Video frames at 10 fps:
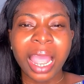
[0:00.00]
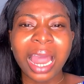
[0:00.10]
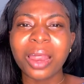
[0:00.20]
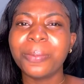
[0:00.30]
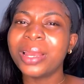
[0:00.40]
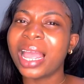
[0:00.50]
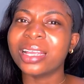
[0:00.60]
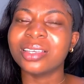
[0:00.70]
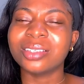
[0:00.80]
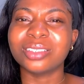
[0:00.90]
and I'll be
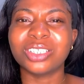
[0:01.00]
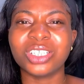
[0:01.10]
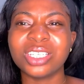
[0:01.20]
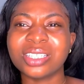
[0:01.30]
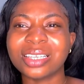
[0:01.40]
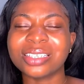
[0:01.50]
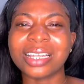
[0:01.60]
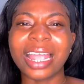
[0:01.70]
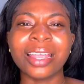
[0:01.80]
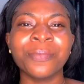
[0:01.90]
like, Jesus,
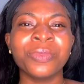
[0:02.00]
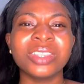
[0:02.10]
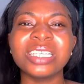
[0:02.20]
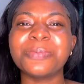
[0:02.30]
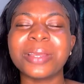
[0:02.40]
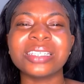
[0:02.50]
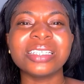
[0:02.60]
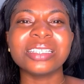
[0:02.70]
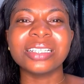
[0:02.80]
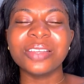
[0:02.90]
like, this
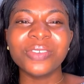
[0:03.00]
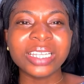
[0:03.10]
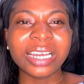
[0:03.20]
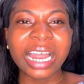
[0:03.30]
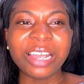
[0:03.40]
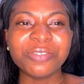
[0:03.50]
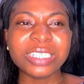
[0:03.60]
person is living the life.